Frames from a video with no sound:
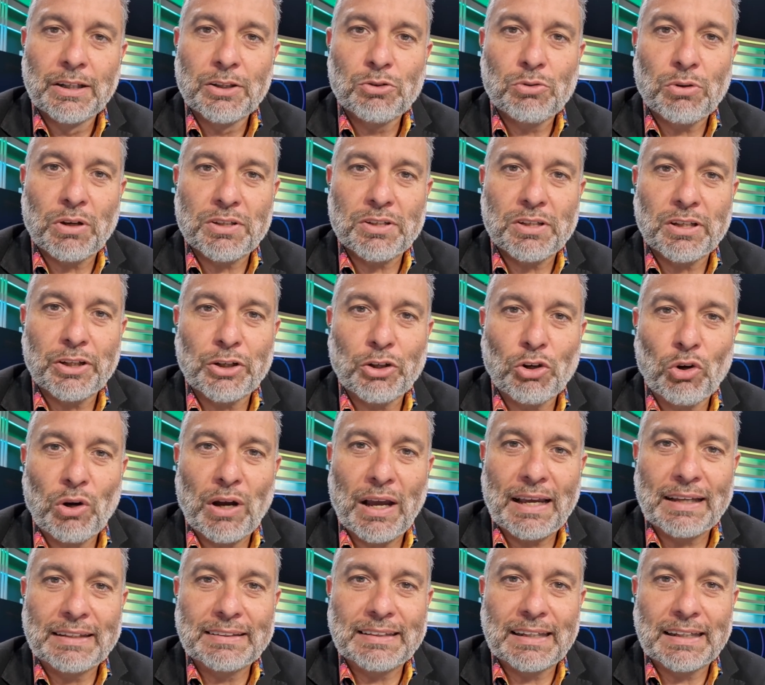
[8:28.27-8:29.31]
to actually go
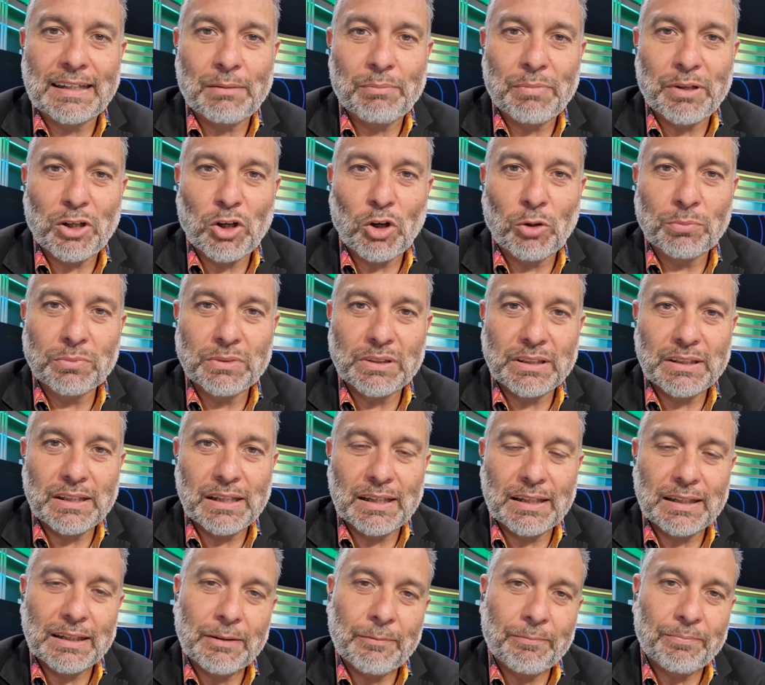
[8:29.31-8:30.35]
ahead that and become the
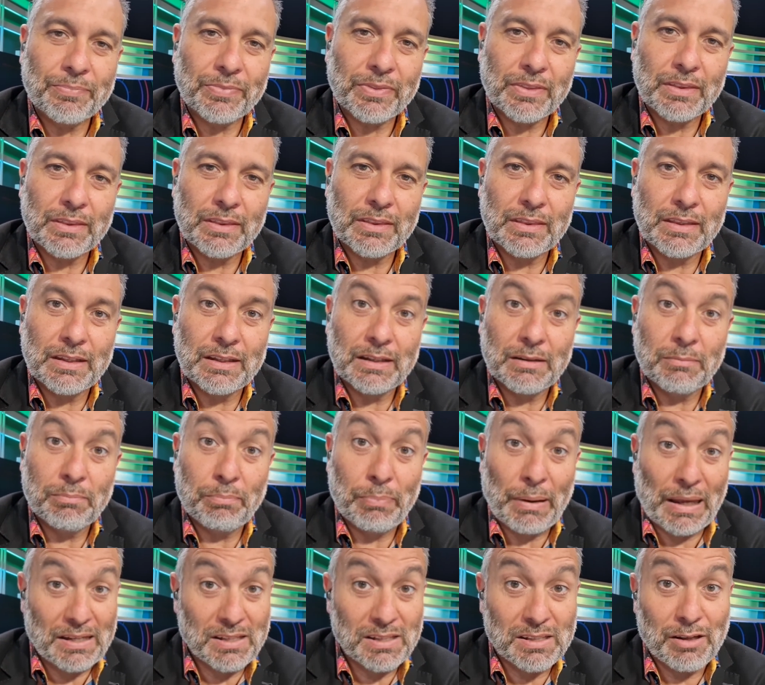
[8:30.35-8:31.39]
uh, the
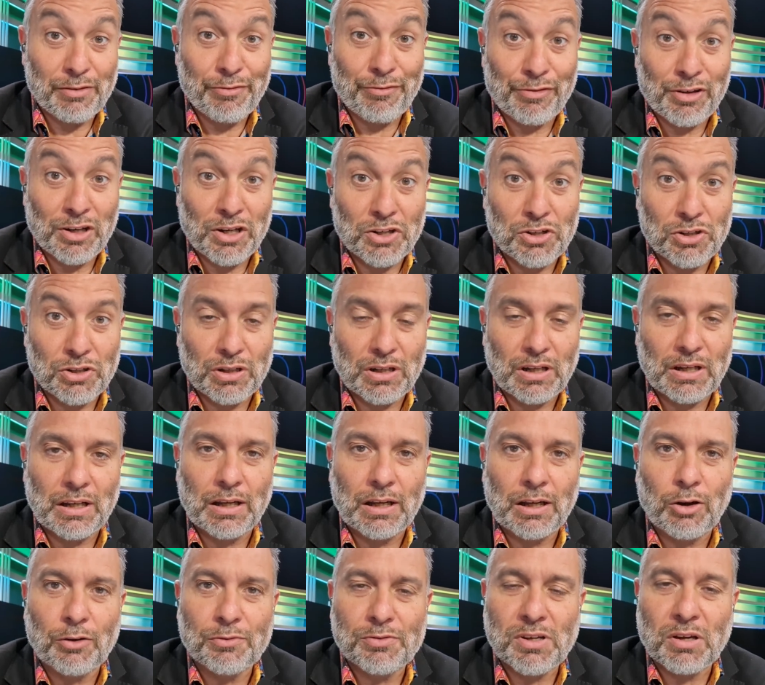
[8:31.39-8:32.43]
best finish
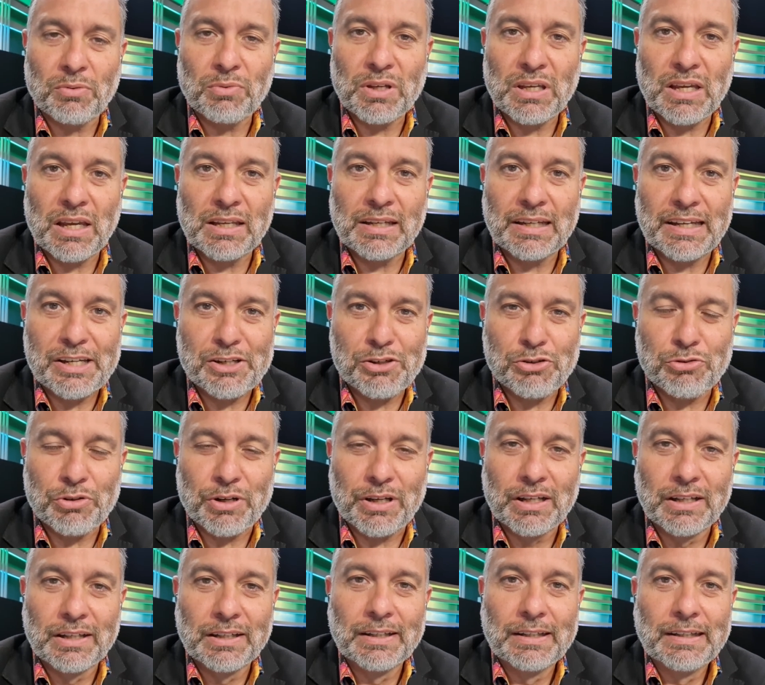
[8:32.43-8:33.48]
uh, of Sevilla in history.
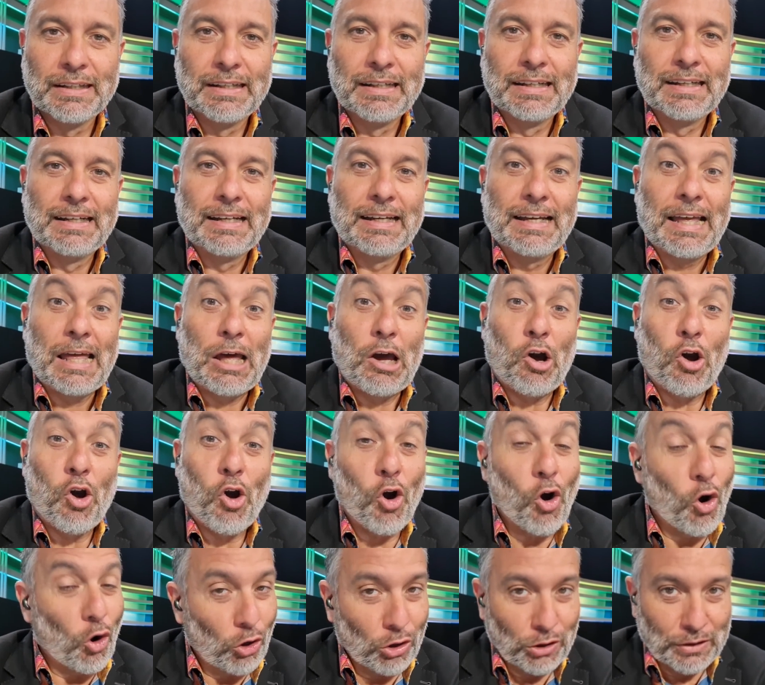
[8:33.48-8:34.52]

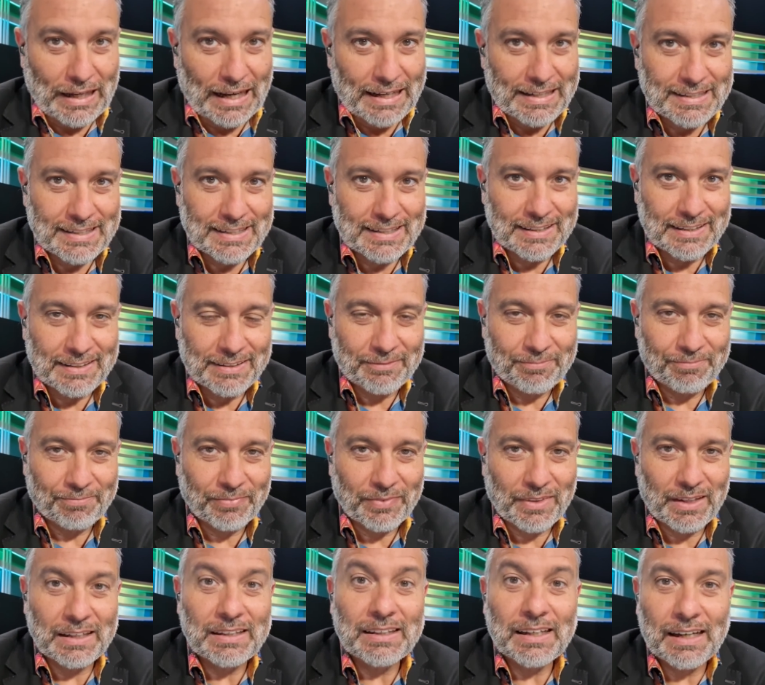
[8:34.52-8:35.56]
All that
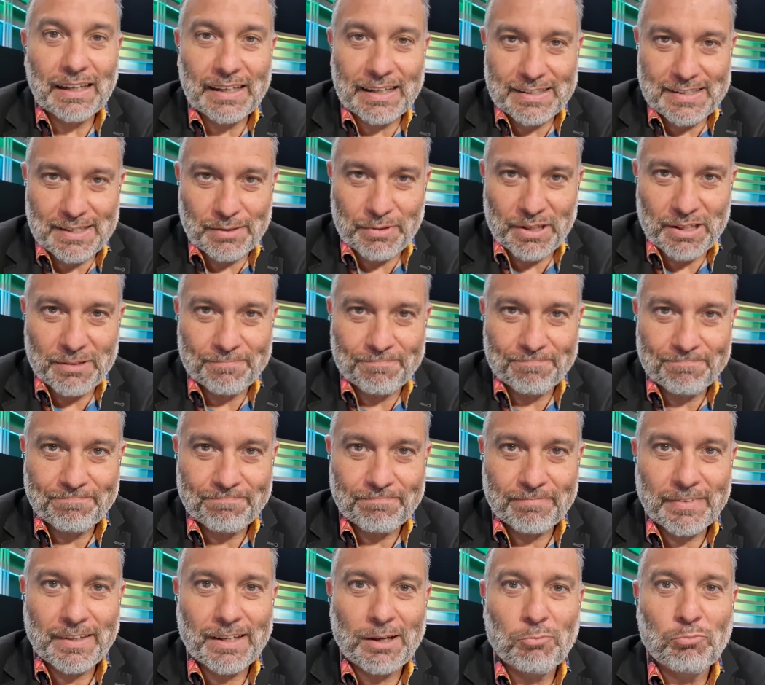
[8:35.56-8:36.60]
in La Liga TV
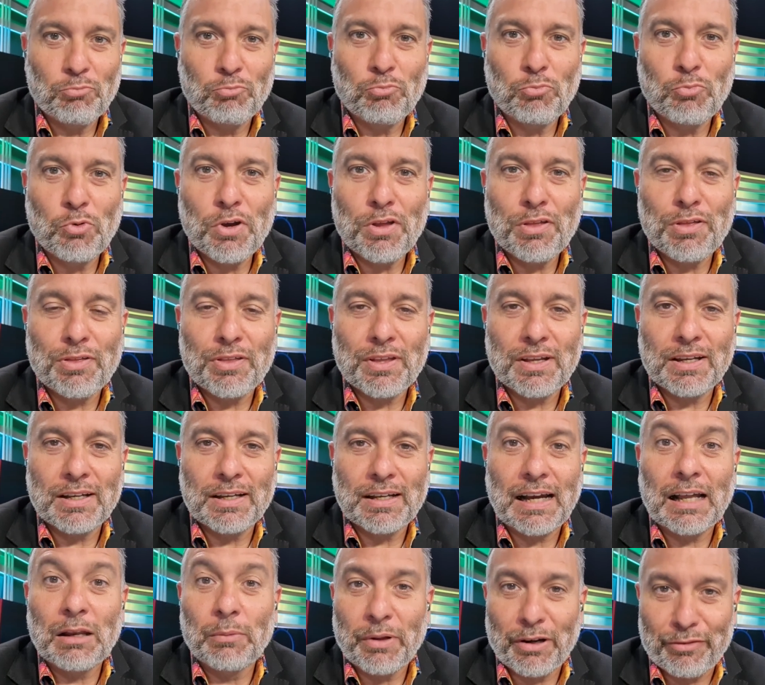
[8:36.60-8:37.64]
with uh,
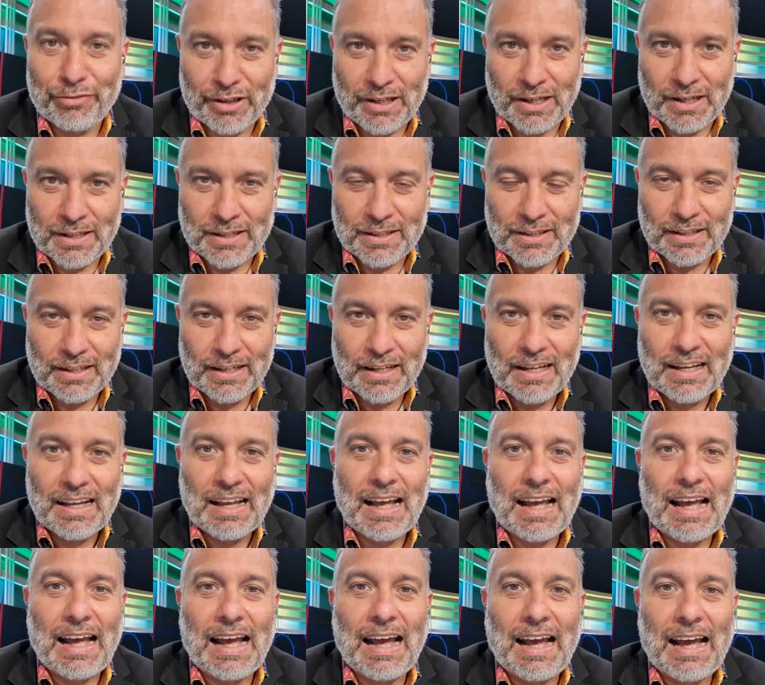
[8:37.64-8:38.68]
Albert Ferrer
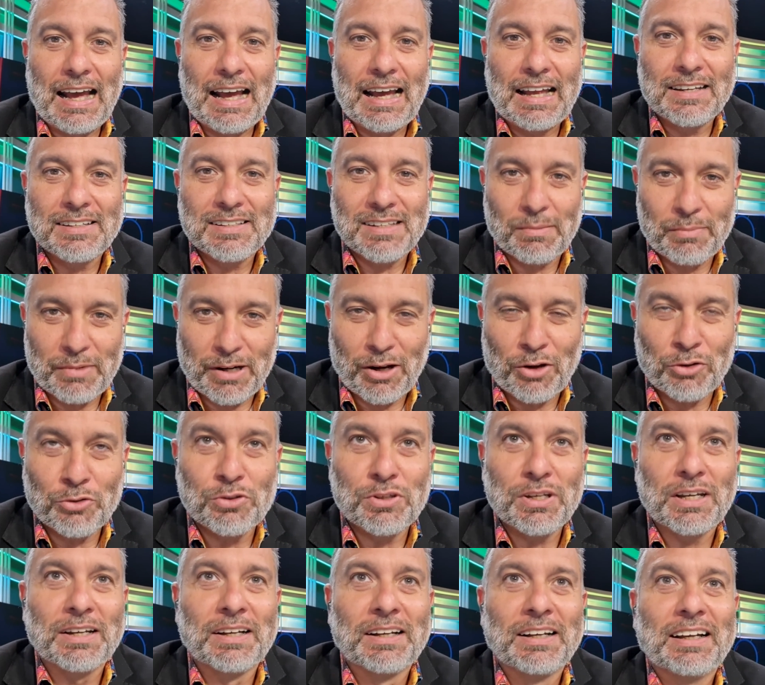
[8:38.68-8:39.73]
and Semra
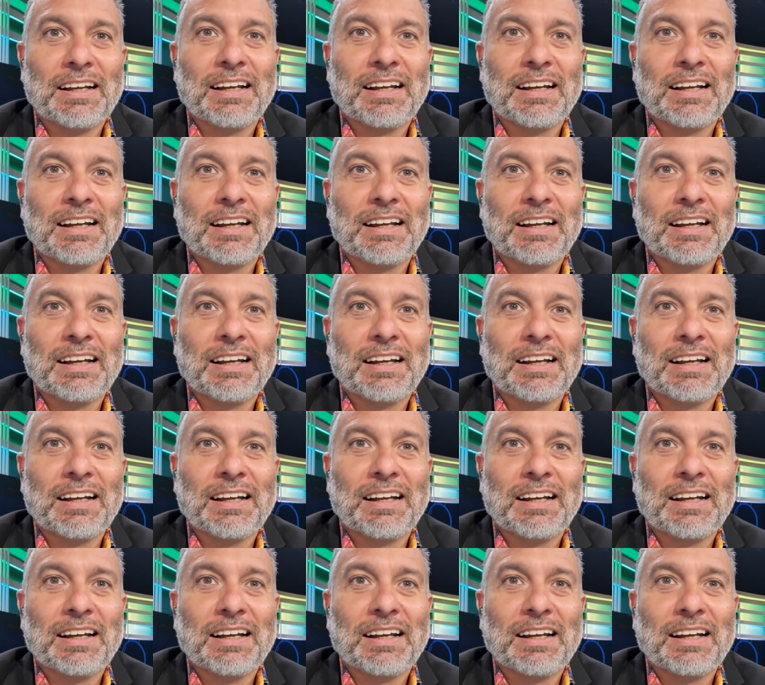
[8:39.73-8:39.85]
Hunter.